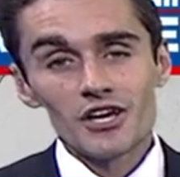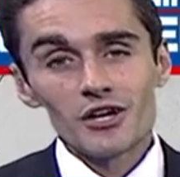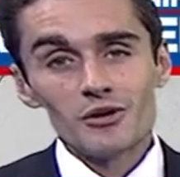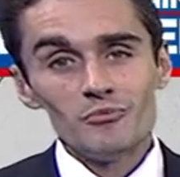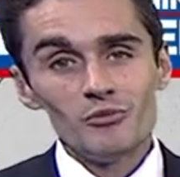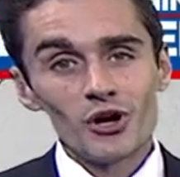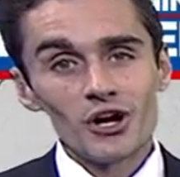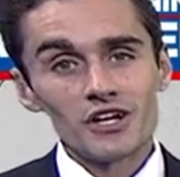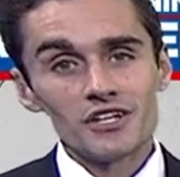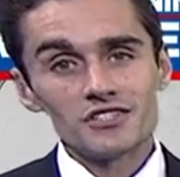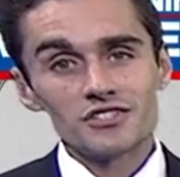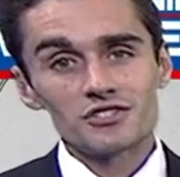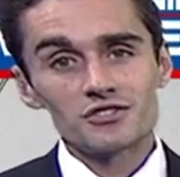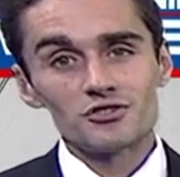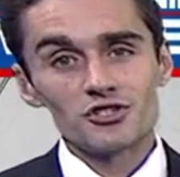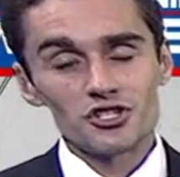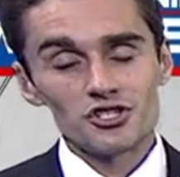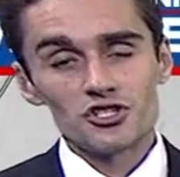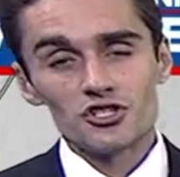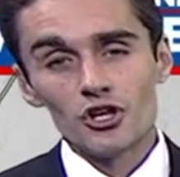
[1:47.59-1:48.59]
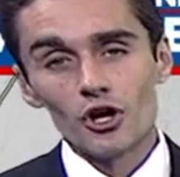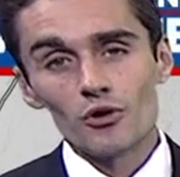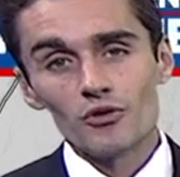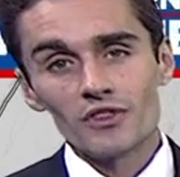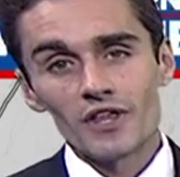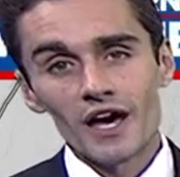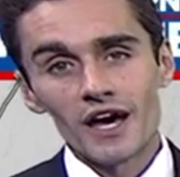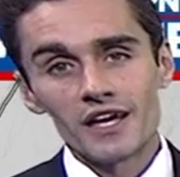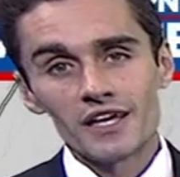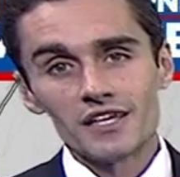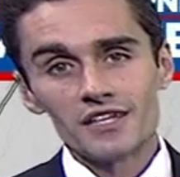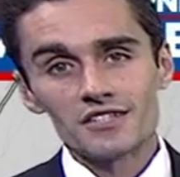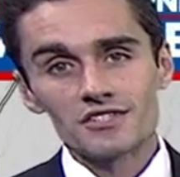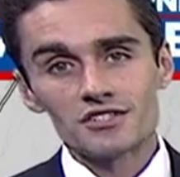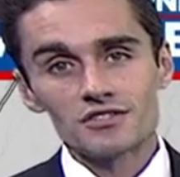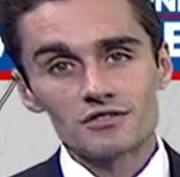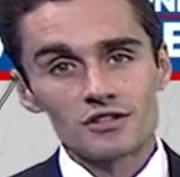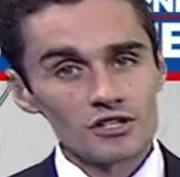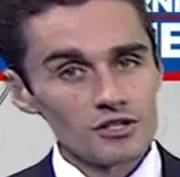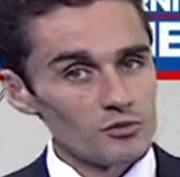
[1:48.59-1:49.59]
but just know that
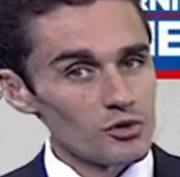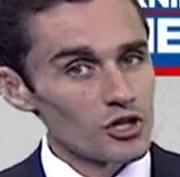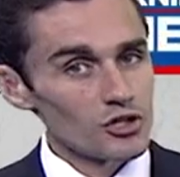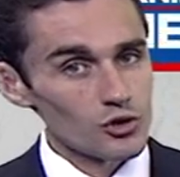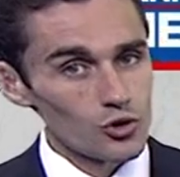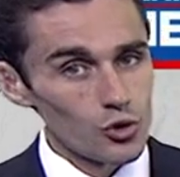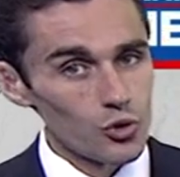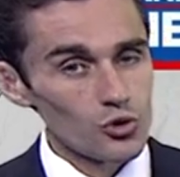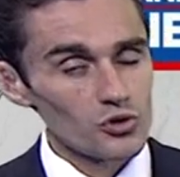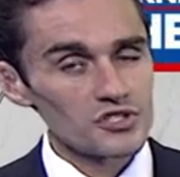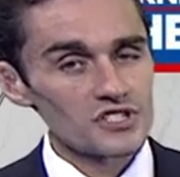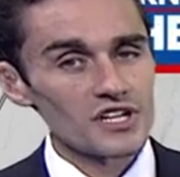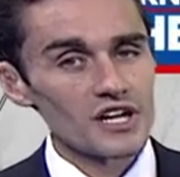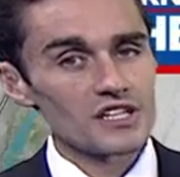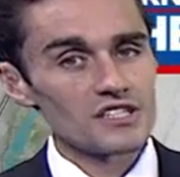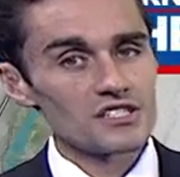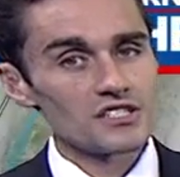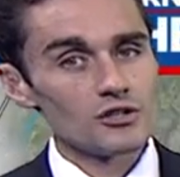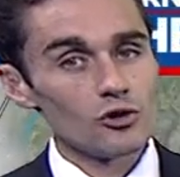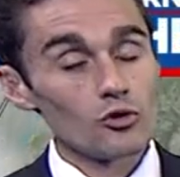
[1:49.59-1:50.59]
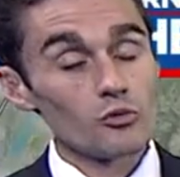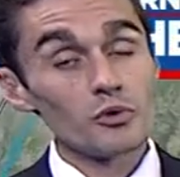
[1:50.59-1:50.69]
it's going to be on the cool side still.